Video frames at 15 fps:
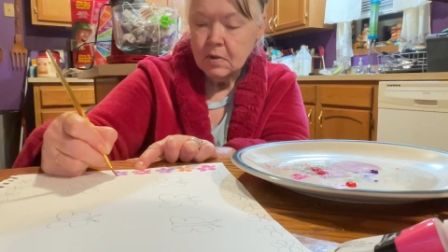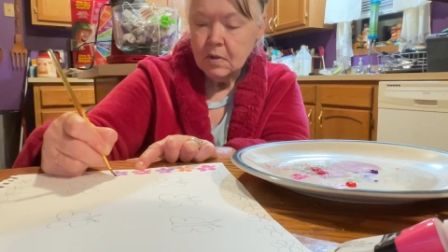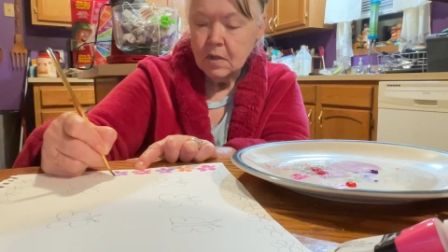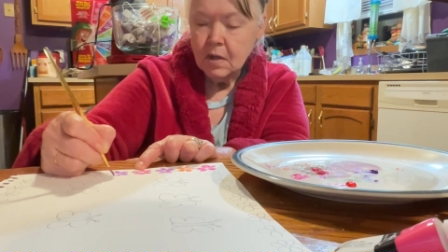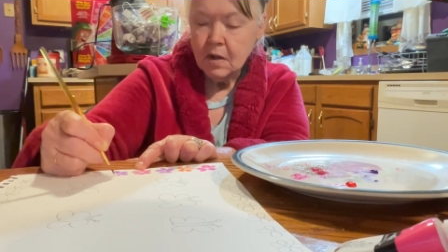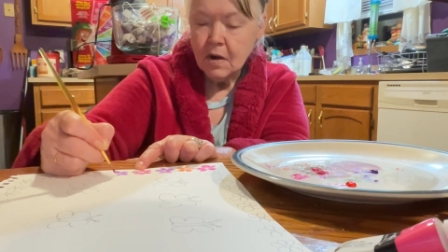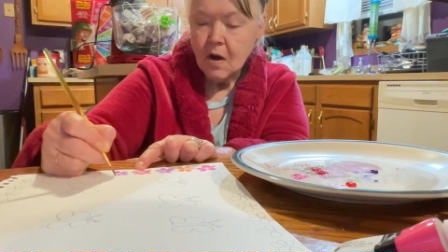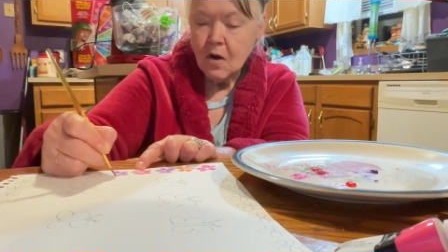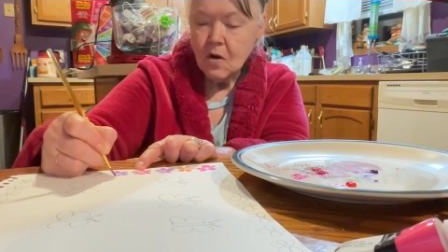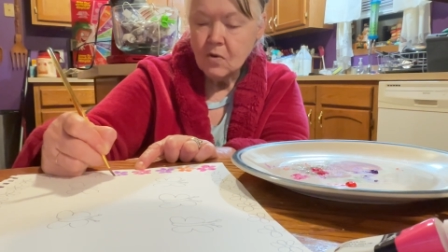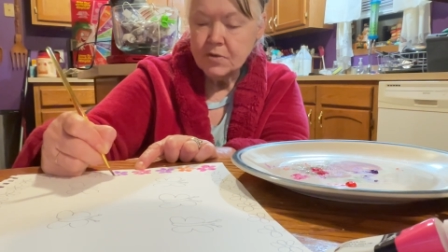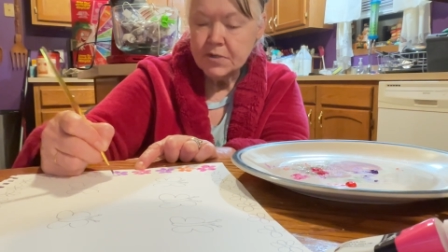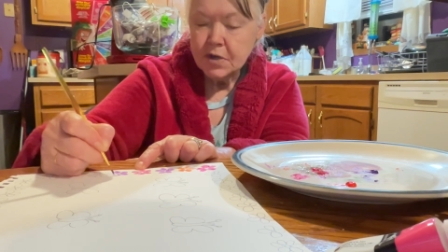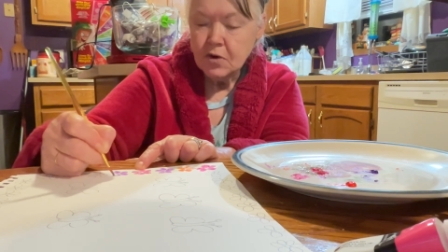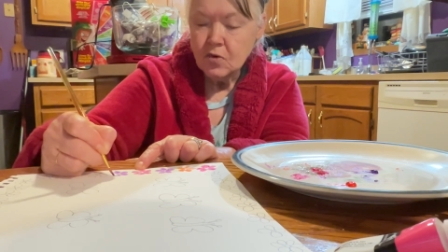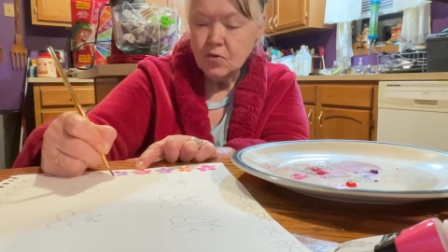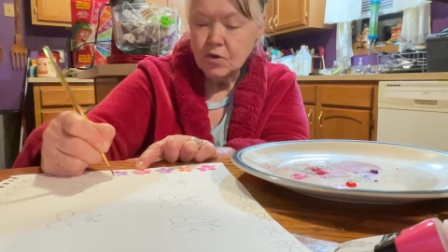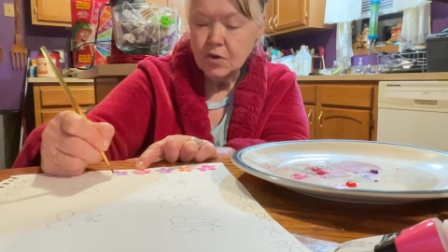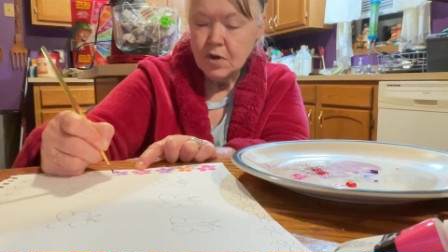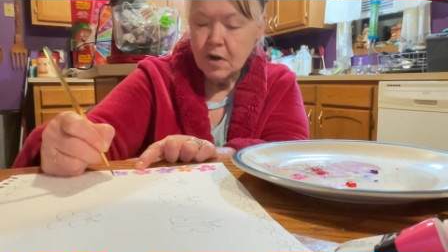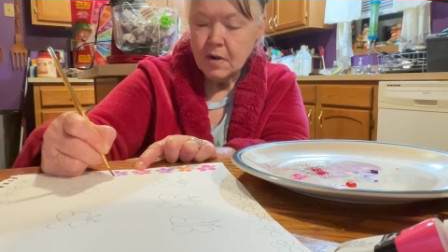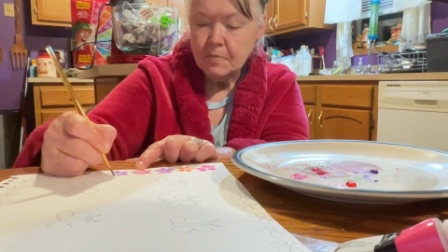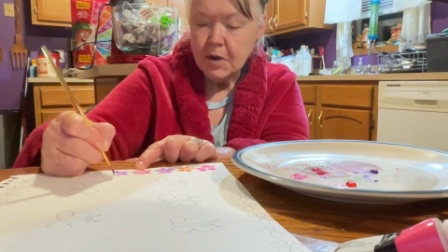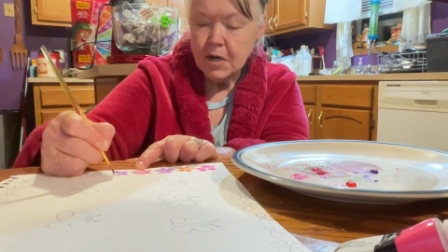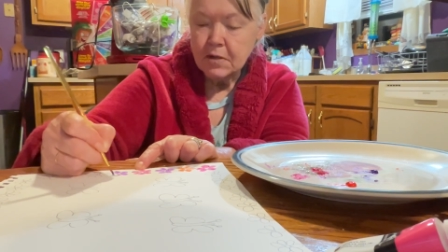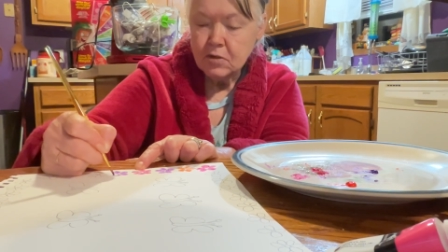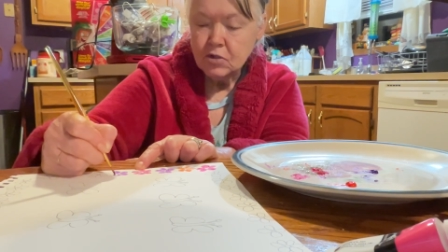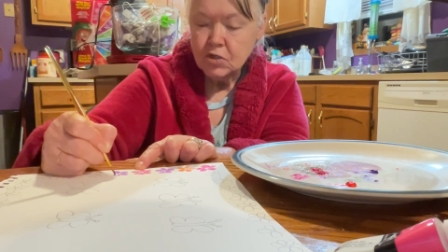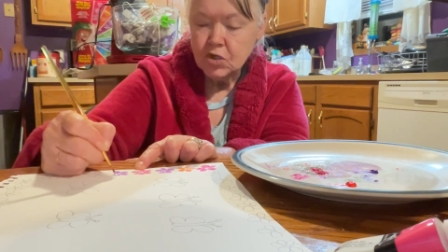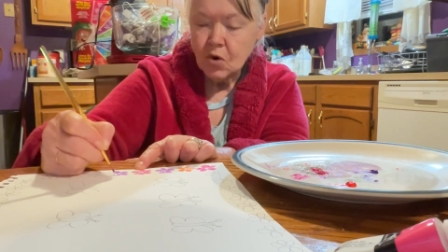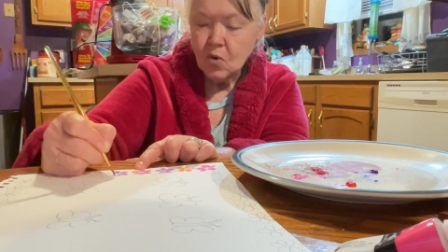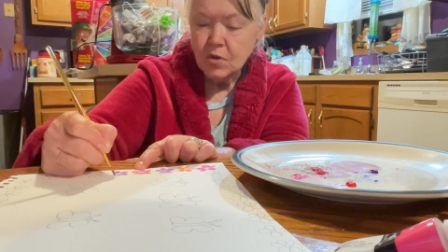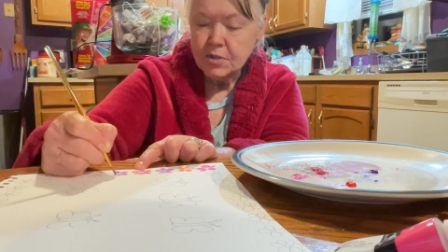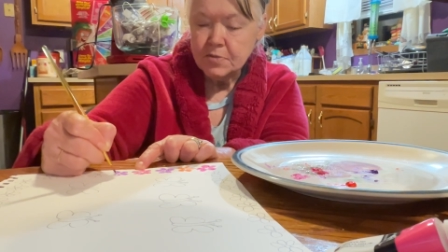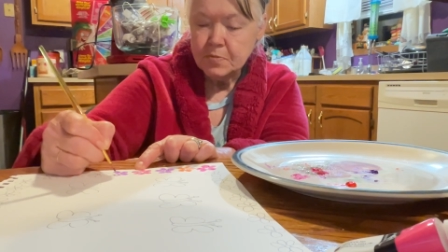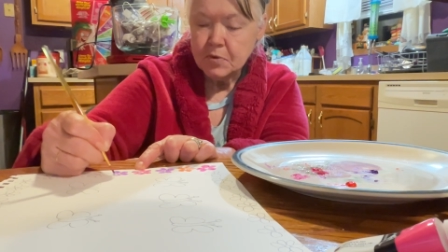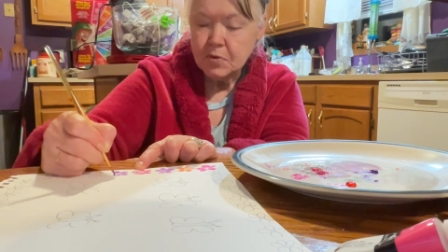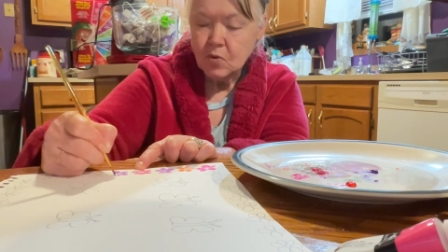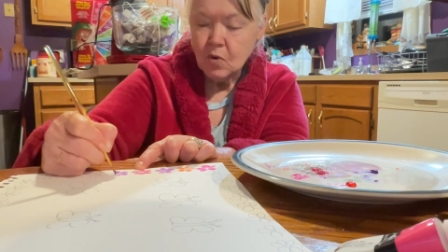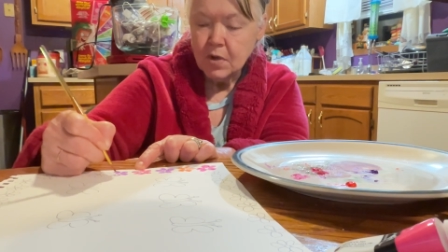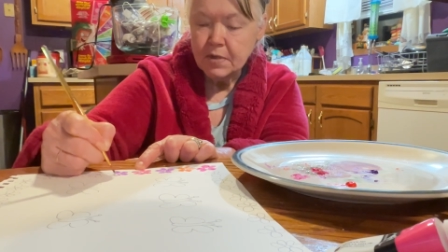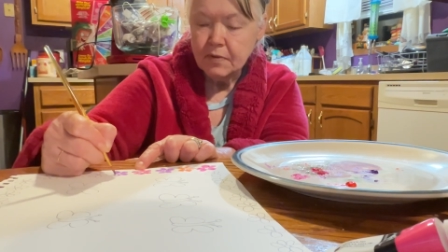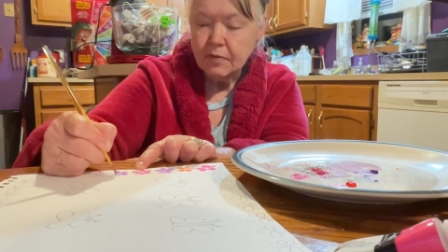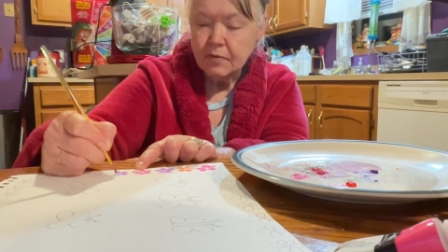And also, you got to make a choice between